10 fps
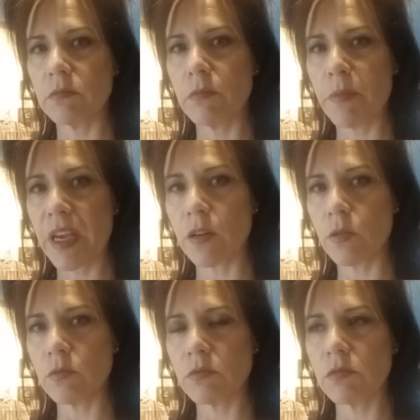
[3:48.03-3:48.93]

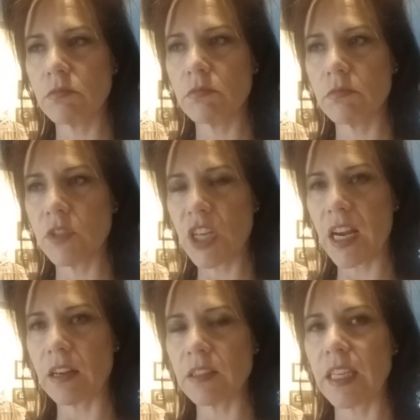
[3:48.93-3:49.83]
male
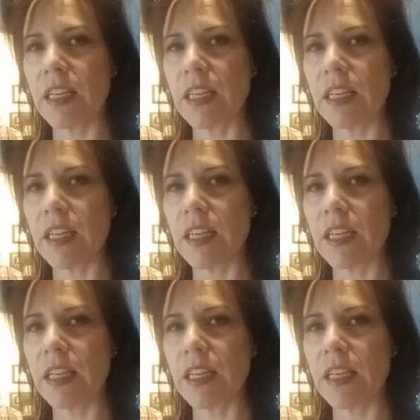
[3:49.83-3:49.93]
child.